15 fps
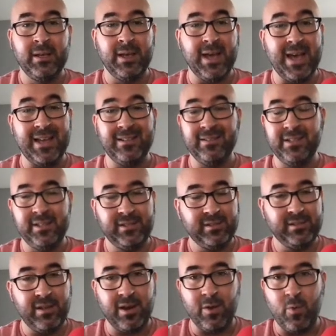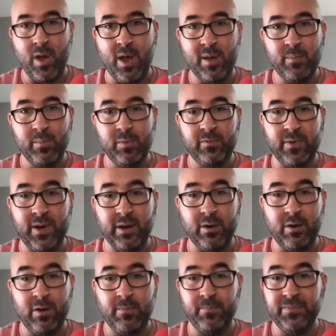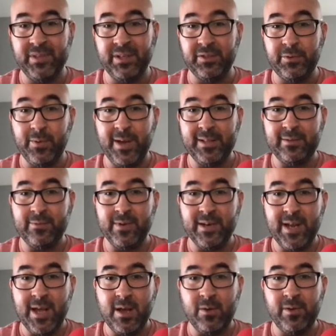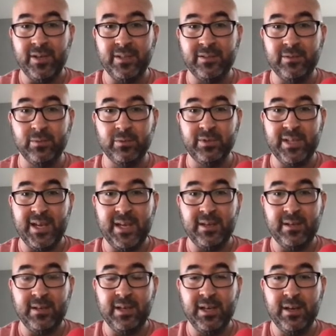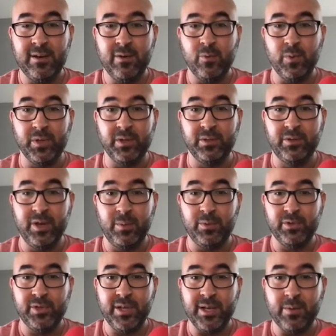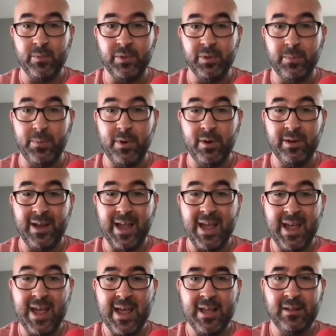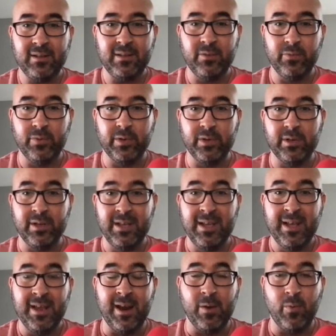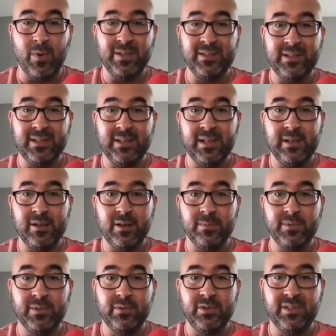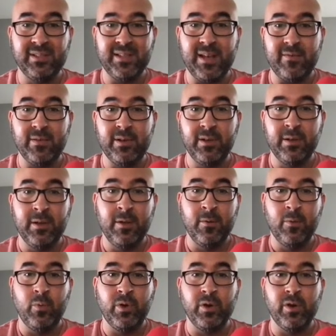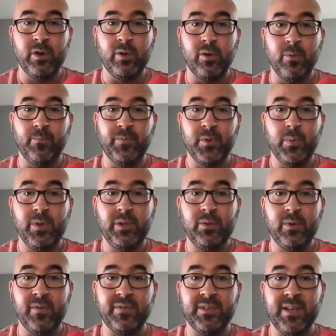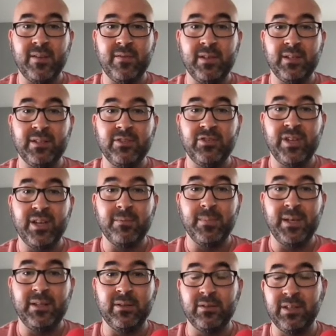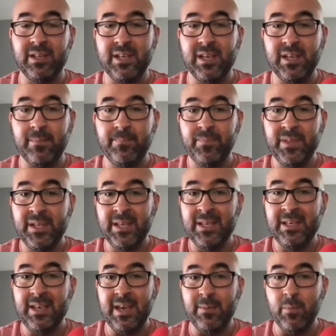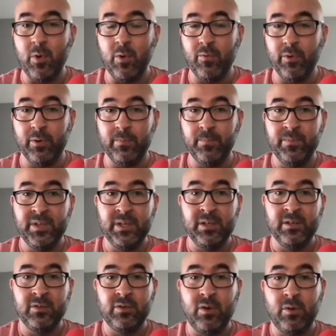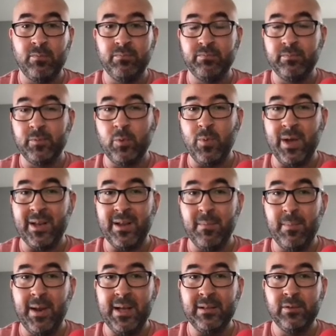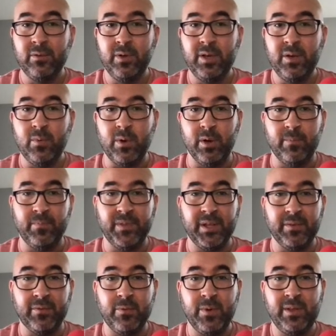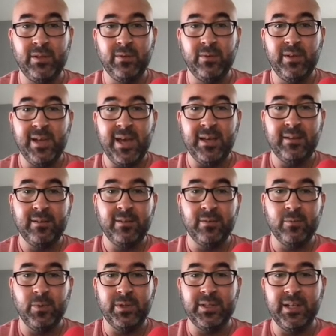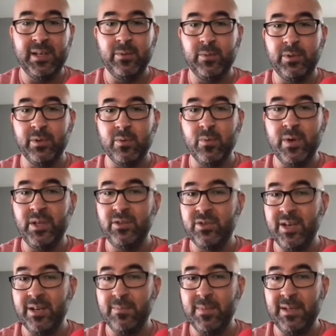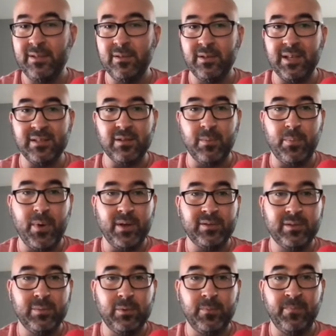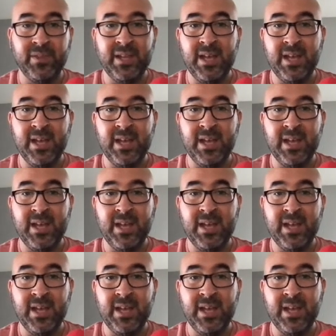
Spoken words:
And this is not a quiet move at all. The threat right now is to take here with double check with the pawn and the rook. And once the king comes to g7, we're going to go queen to f7, checkmate on the king, game over. So what can black do here? Well, if queen to e8, we take with the queen, checkmate, so that's not possible.